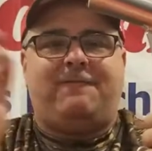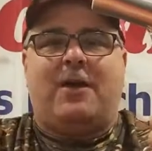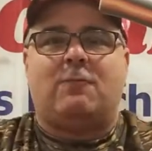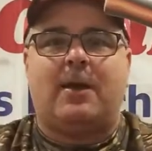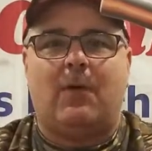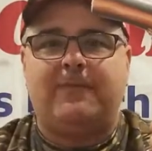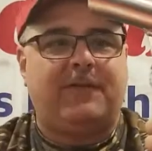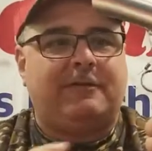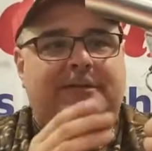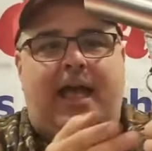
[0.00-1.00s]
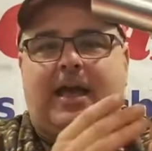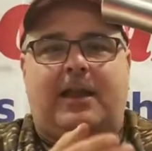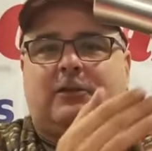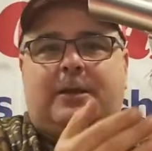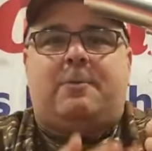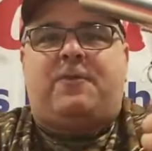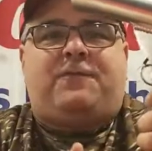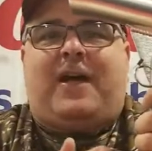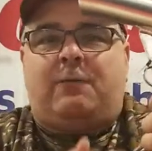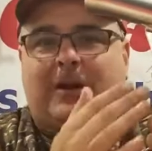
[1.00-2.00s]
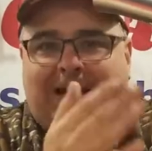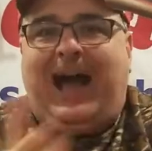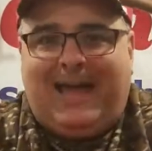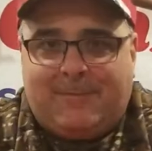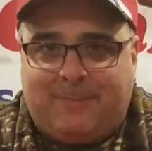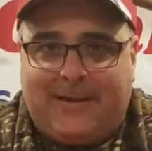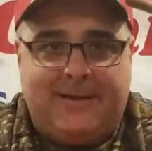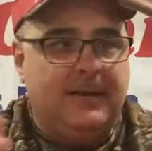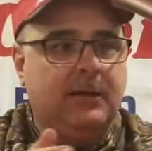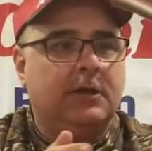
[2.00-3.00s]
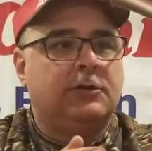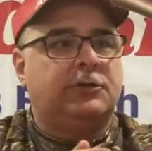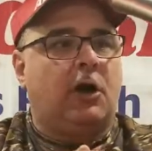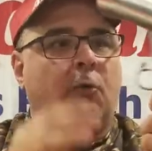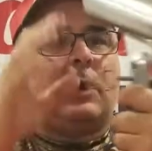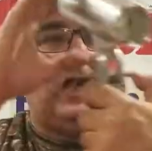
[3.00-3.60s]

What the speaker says: fight with my wife every day. I don't need to be fighting with a cotter pin. So what